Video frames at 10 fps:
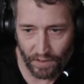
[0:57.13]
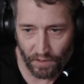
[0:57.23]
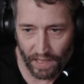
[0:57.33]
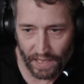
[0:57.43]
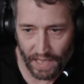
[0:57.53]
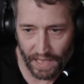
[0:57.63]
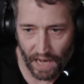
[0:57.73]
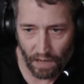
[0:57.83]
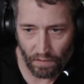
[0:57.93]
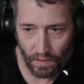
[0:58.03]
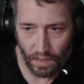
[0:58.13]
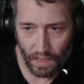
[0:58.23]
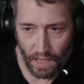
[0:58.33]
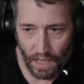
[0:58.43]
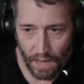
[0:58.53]
directly in now.
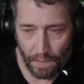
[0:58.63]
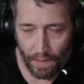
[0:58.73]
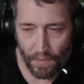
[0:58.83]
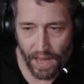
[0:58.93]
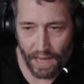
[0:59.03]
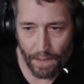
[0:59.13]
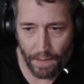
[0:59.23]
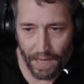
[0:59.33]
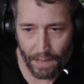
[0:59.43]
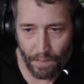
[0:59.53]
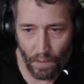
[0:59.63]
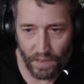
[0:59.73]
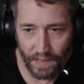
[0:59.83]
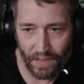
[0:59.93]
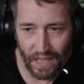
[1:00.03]
But I'm thinking maybe I can move this
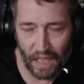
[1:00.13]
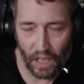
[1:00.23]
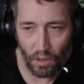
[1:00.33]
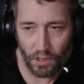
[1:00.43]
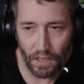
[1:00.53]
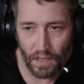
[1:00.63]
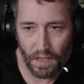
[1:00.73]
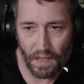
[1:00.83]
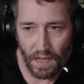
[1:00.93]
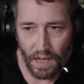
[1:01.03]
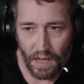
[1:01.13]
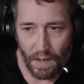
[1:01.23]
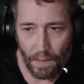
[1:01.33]
even closer. But I